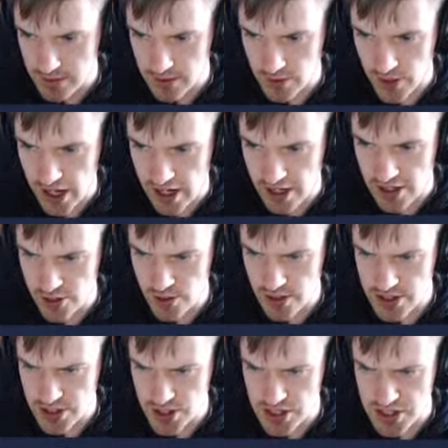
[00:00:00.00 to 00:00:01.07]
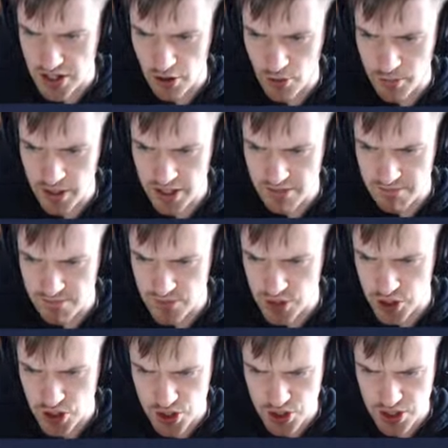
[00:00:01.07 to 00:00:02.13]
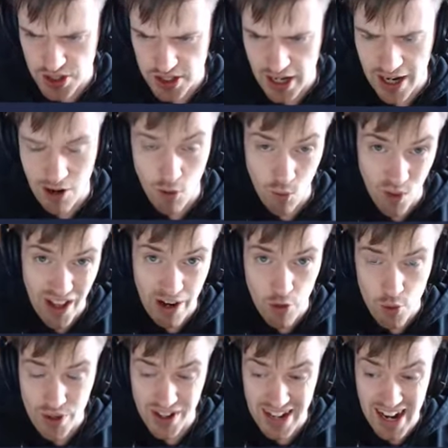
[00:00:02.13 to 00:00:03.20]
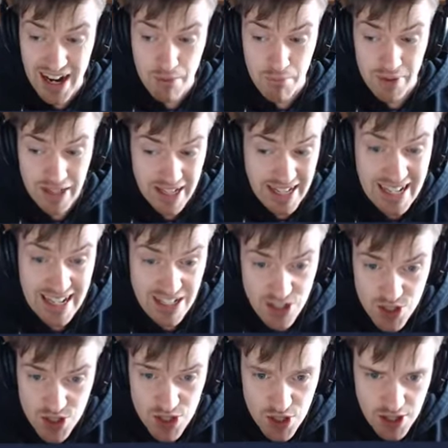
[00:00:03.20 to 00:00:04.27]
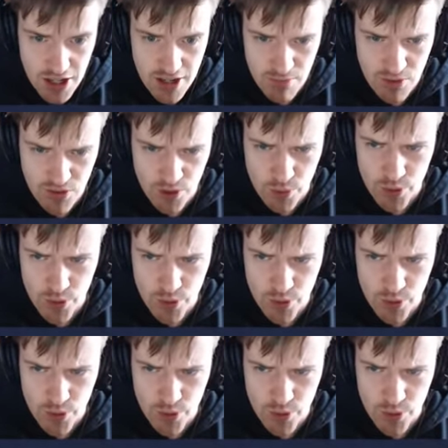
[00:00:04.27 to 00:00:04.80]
Okay, and you guys can tell me just how loud I am against this game, if